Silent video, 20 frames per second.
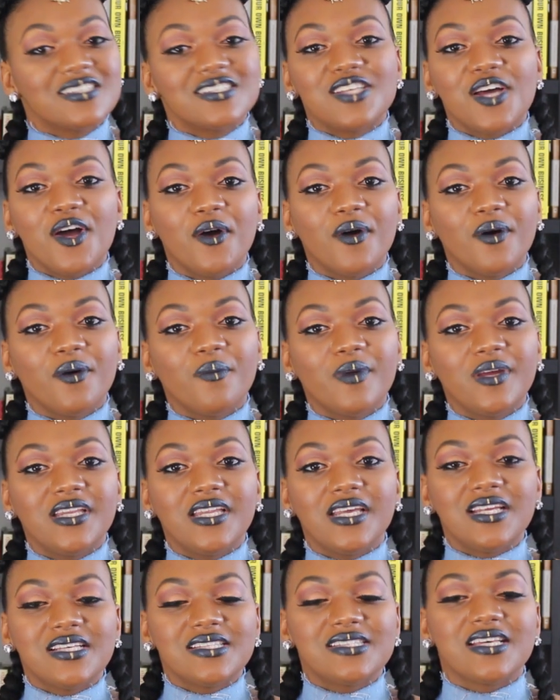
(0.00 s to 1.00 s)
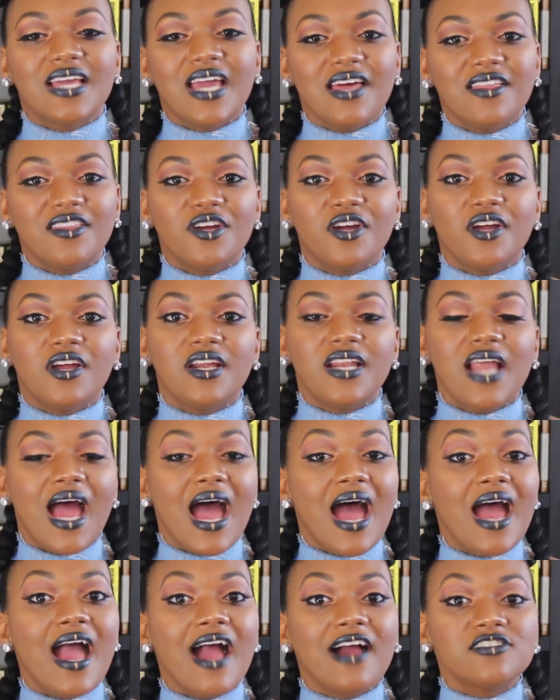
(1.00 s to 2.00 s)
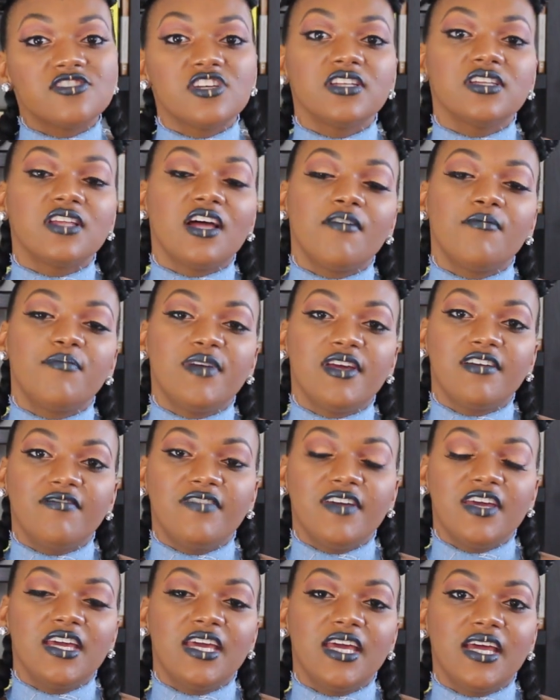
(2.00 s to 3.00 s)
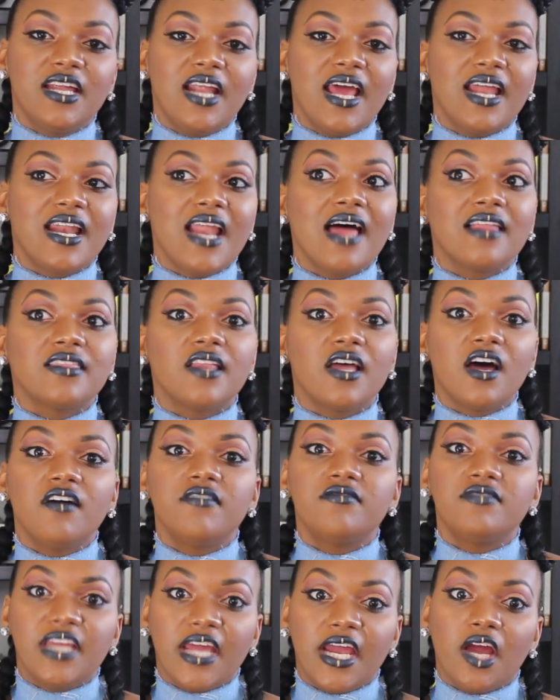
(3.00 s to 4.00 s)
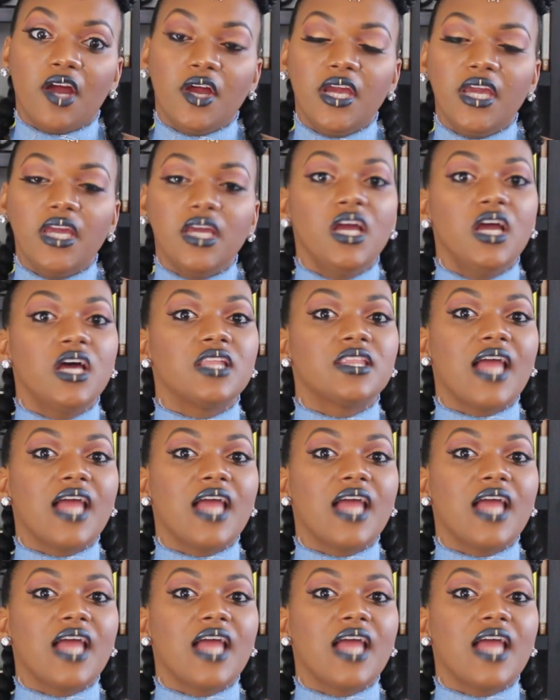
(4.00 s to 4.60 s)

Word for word: So we did it together and I actually love being vegan and I love dairy.